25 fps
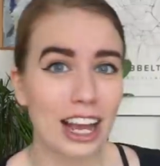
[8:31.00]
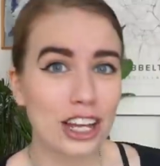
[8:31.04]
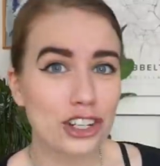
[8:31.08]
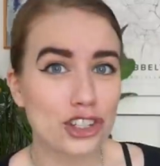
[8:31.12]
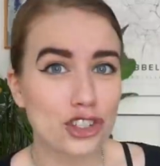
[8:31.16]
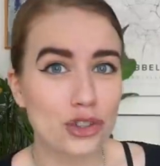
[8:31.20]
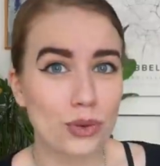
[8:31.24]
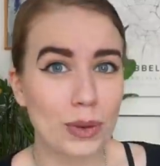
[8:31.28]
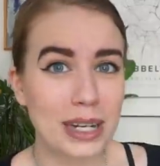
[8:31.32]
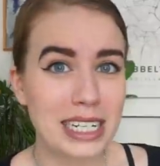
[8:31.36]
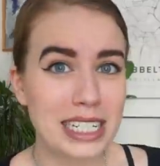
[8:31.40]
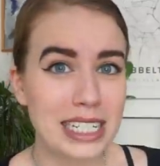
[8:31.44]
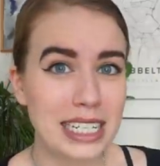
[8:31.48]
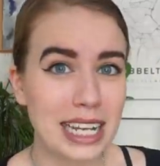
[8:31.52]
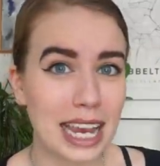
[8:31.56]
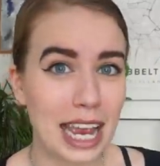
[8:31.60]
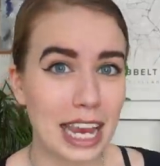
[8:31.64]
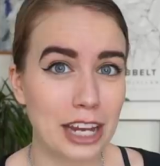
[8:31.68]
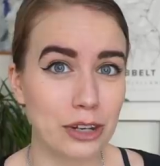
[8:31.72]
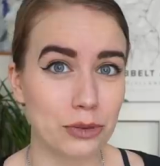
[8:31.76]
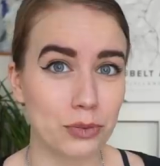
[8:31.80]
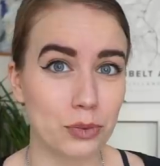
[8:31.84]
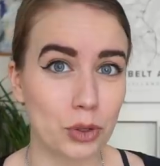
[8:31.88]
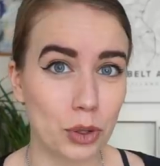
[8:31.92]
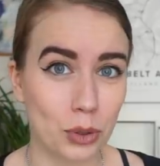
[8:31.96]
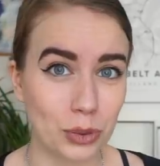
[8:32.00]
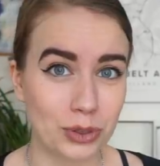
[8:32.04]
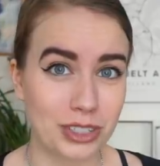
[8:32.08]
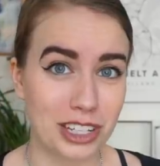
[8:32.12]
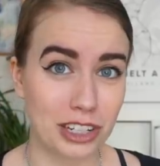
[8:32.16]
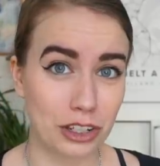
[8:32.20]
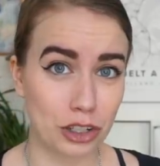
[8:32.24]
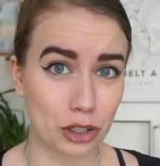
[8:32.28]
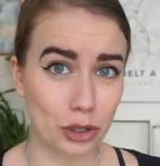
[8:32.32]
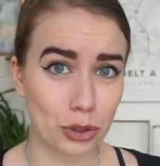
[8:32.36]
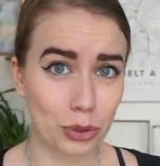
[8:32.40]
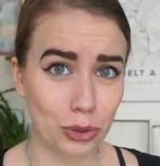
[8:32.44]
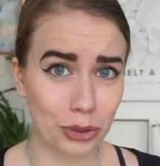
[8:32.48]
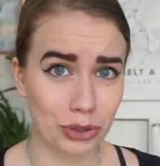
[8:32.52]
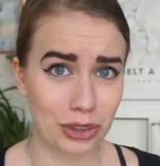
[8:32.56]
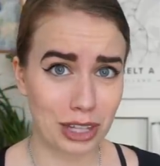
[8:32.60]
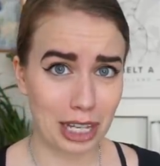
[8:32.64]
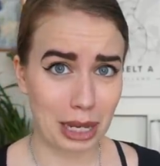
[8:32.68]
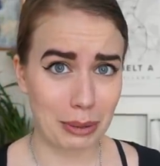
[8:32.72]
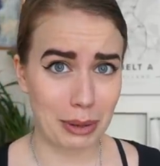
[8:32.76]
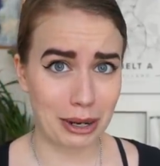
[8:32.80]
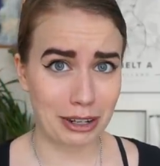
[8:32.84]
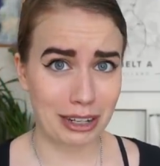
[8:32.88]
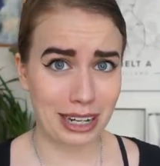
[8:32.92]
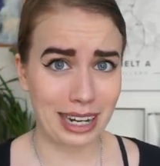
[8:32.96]
got 28 rolls, and the cool thing
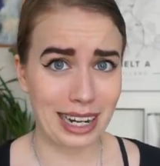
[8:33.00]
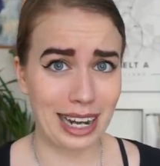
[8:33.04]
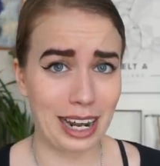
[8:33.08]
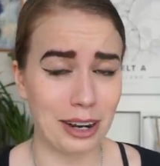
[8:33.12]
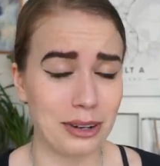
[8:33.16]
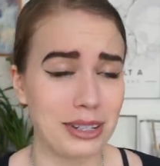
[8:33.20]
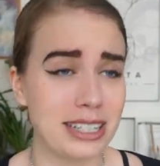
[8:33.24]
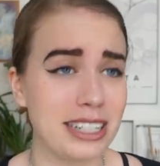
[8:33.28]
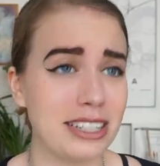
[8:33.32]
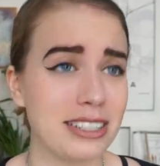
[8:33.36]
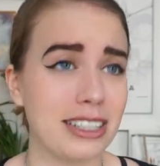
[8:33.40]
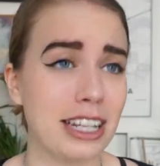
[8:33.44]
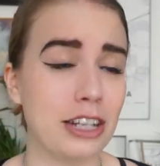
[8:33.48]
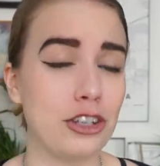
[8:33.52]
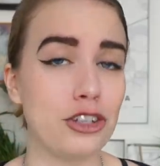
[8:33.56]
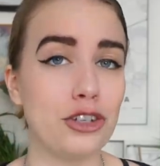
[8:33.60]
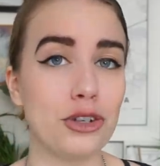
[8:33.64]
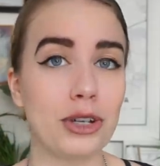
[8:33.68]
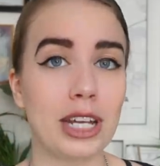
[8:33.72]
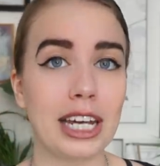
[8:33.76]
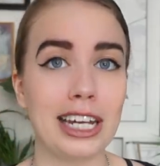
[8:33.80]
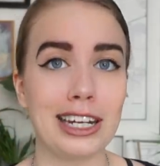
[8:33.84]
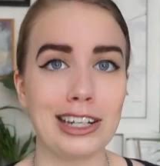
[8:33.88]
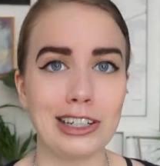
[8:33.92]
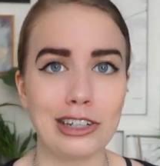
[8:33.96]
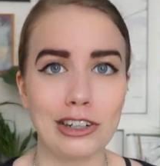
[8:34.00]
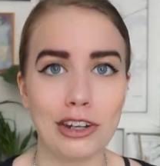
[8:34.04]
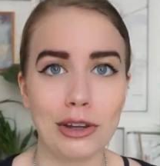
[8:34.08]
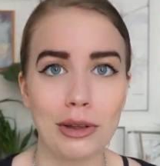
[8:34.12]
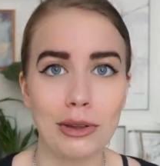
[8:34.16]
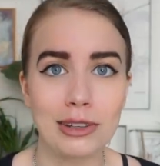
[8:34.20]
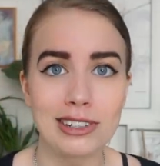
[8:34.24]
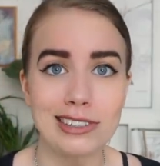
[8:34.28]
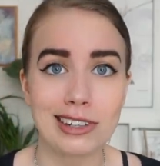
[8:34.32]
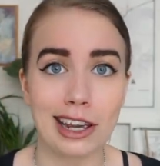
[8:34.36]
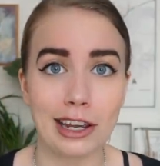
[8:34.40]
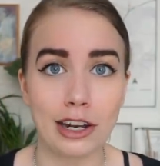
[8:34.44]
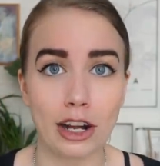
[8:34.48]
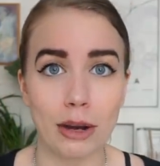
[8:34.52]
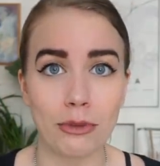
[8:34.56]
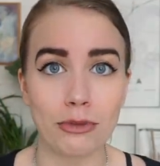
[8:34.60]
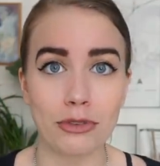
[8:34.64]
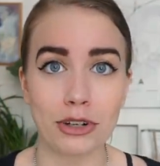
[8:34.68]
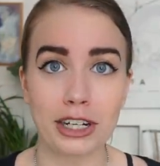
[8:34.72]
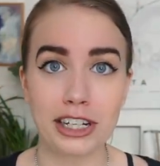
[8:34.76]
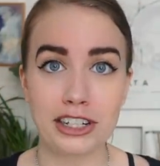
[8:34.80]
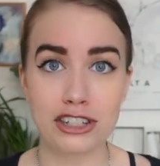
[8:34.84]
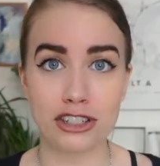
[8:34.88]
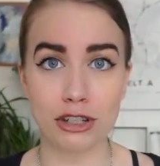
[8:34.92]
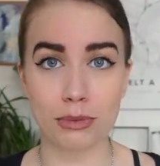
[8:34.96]
about Cloud is that you can sign up
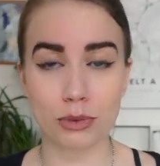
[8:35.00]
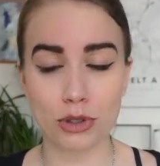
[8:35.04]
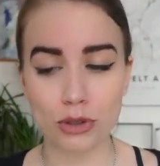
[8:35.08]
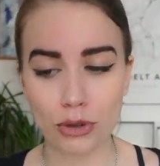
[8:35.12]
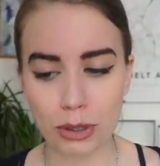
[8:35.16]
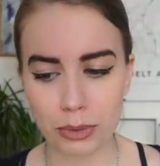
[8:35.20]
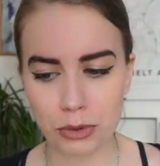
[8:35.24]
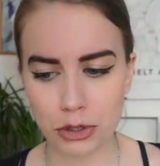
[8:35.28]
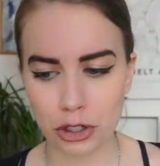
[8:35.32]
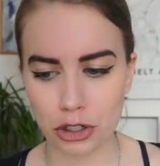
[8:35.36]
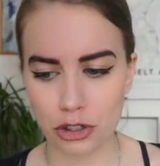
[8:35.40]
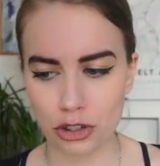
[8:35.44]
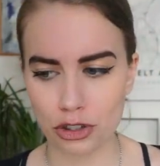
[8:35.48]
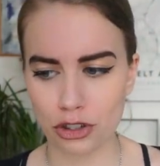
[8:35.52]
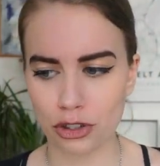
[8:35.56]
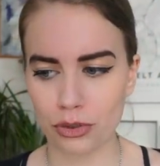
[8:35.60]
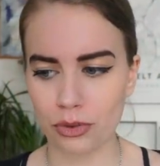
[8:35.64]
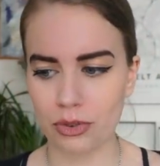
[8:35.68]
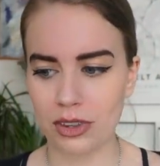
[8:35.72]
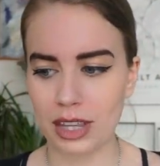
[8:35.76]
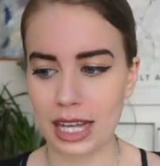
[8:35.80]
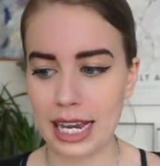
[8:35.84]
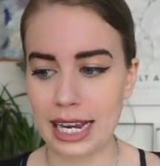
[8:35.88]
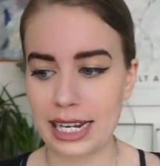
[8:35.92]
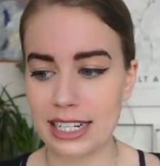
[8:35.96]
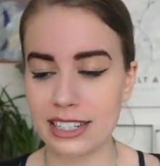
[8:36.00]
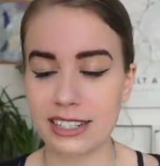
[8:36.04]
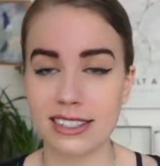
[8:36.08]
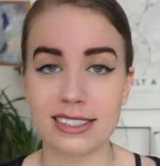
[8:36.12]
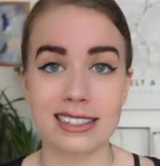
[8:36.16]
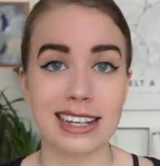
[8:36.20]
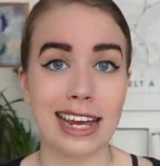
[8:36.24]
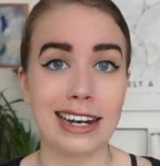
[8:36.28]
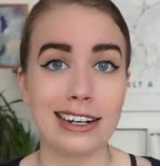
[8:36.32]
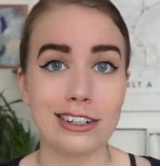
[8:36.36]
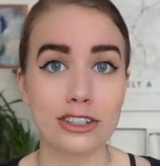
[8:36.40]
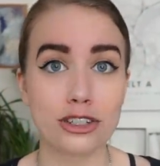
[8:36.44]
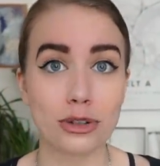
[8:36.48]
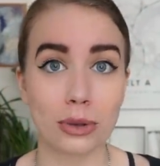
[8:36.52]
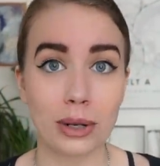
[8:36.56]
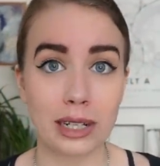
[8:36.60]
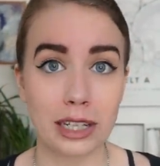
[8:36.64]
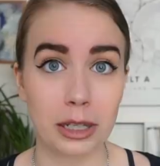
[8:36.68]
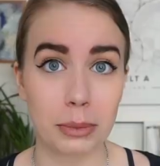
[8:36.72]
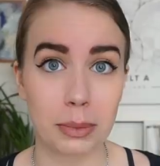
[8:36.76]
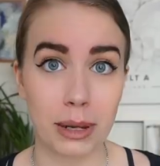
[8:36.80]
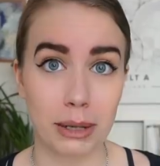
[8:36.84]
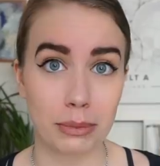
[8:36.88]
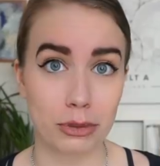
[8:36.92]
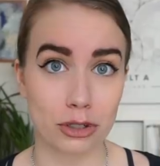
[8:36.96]
for a subscription, so they send
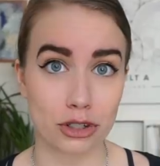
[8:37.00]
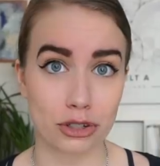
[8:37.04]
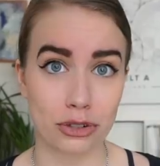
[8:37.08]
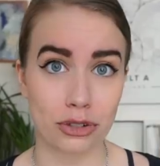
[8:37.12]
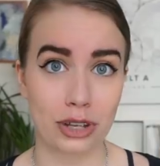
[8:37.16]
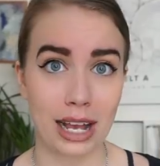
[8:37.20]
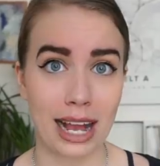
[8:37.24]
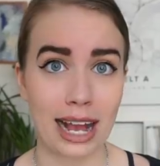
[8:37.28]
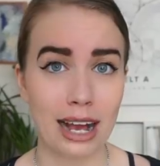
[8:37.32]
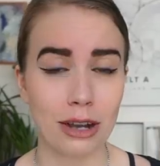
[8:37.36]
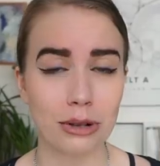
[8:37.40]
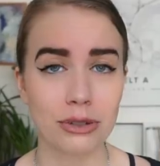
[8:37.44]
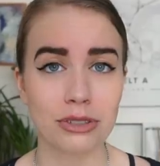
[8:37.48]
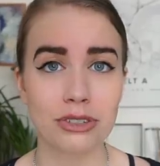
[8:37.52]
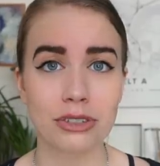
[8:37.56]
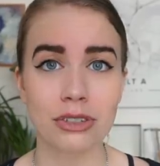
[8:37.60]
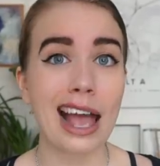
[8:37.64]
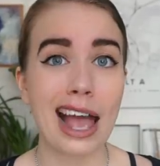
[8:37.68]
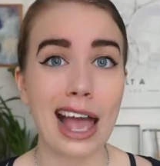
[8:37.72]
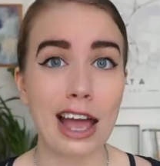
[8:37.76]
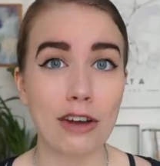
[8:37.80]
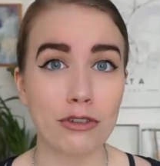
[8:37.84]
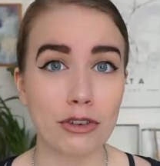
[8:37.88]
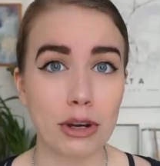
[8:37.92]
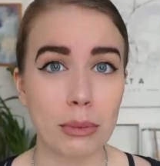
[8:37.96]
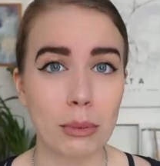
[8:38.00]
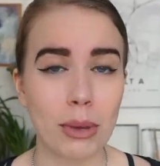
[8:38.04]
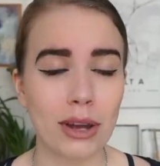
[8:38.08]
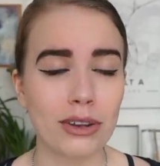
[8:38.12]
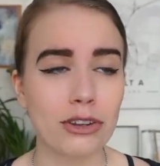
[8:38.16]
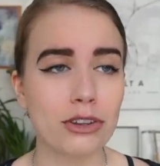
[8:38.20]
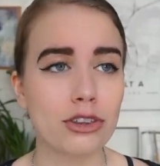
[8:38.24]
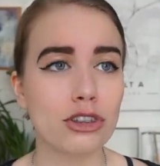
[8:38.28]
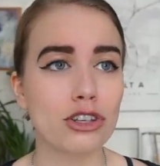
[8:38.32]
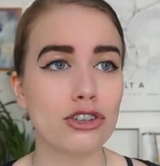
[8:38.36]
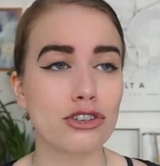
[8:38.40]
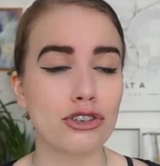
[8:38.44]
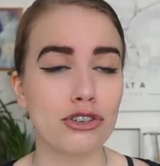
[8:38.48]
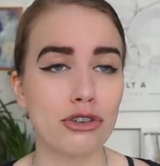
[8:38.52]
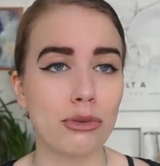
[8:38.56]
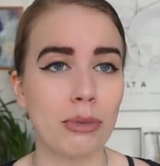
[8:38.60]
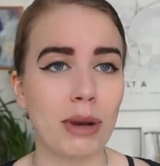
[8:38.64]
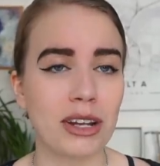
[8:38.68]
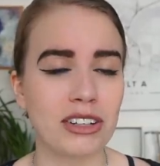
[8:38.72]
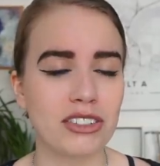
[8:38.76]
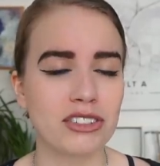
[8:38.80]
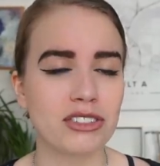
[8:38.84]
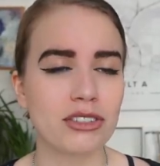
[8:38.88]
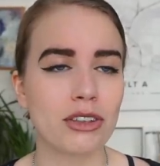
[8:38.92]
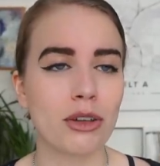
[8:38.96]
toilet paper to your house every month, 2
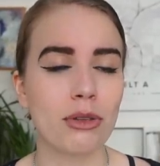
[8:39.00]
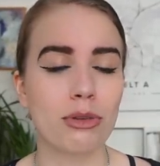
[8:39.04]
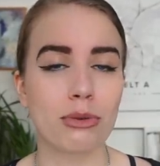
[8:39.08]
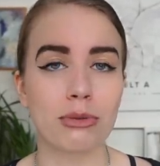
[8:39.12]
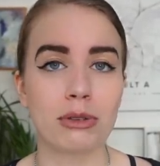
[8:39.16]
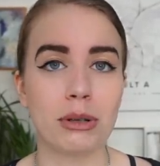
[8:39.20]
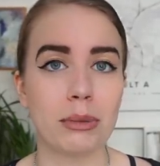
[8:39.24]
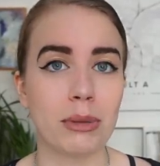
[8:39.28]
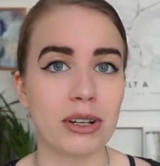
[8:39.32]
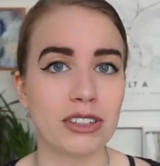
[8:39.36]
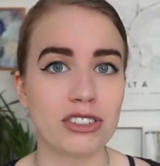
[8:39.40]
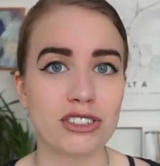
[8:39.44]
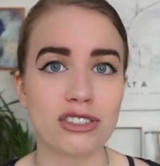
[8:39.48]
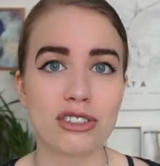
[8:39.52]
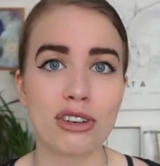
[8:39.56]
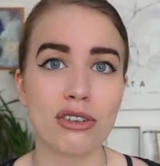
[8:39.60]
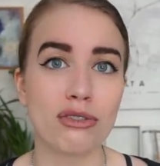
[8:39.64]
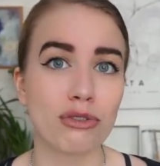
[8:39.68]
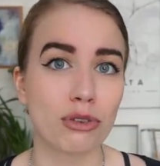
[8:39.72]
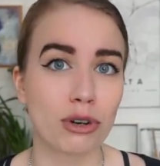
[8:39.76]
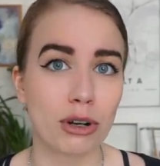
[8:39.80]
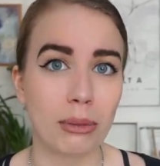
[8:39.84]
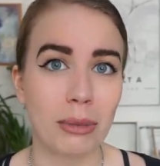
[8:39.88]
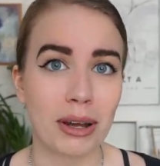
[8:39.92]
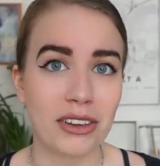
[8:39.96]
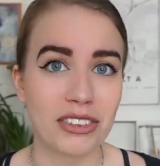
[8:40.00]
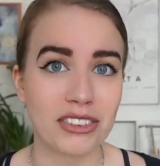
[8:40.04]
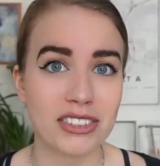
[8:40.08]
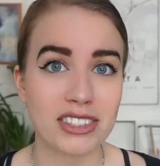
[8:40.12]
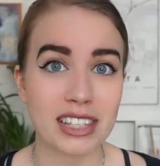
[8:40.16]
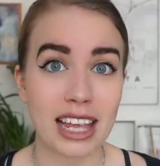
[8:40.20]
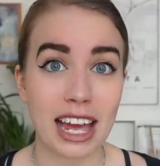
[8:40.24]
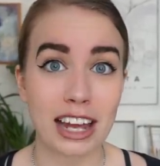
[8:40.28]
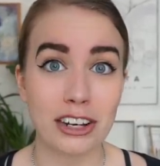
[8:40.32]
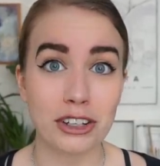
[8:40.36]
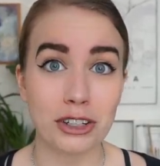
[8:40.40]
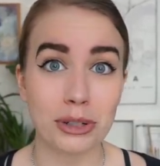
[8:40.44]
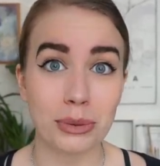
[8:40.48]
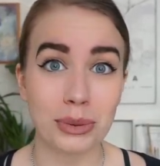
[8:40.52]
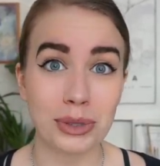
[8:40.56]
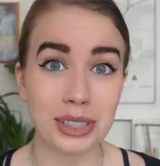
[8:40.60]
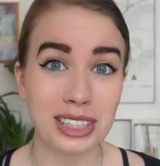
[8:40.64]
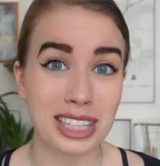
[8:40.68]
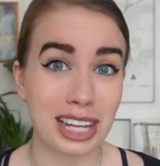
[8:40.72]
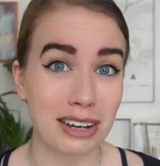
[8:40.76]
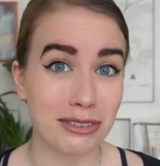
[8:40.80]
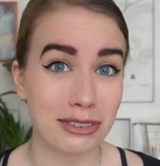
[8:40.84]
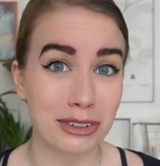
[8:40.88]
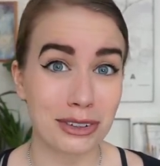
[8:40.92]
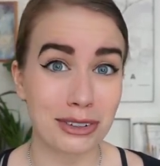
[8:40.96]
months, 3 months, 4 months, and you will
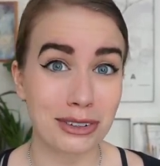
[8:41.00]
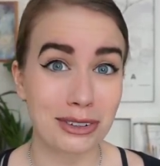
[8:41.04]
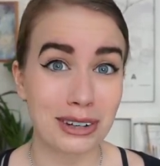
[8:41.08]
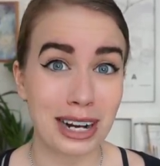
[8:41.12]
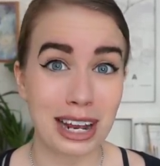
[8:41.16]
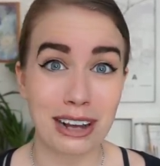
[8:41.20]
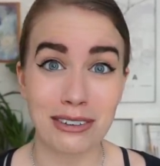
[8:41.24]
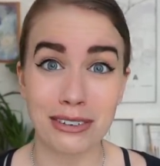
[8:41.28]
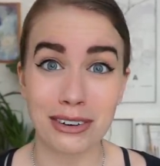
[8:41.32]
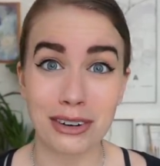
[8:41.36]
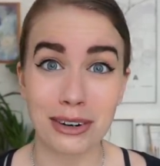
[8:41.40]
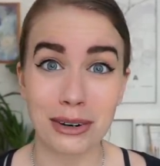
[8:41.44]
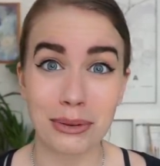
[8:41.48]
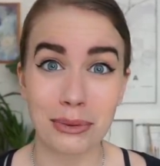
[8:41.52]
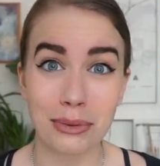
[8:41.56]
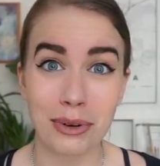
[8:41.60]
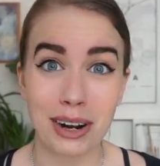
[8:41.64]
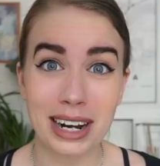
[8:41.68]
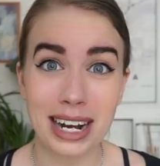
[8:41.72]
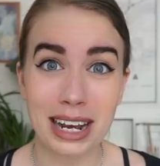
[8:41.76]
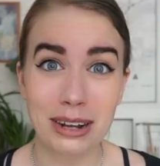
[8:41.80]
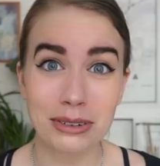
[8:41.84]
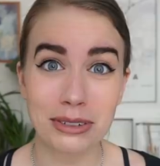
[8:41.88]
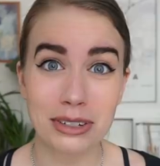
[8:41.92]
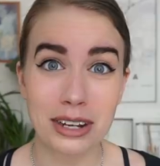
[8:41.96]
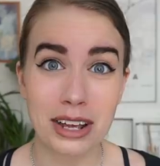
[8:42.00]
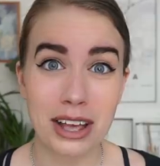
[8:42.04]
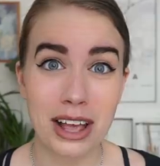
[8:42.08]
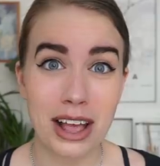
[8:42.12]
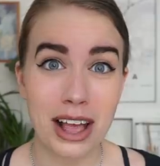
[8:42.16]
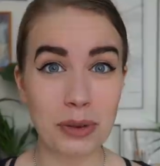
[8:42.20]
never ever run out.